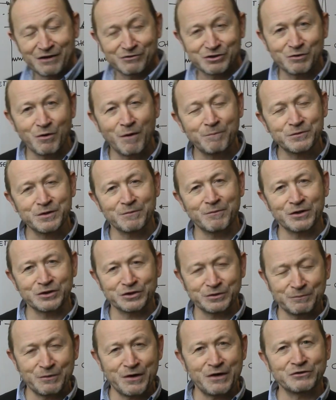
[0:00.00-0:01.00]
how to
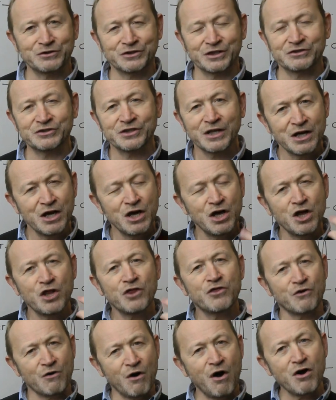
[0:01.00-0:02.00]
optimize a process.
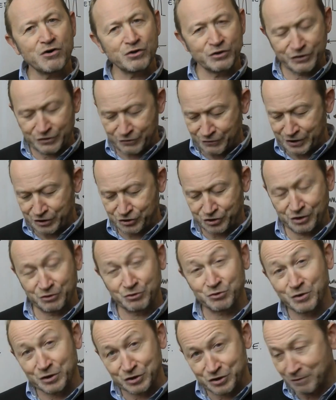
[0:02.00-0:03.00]
There are other
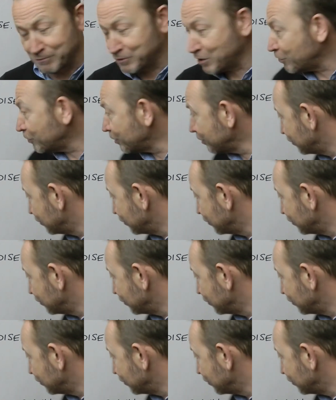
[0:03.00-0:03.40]
issues which I'm not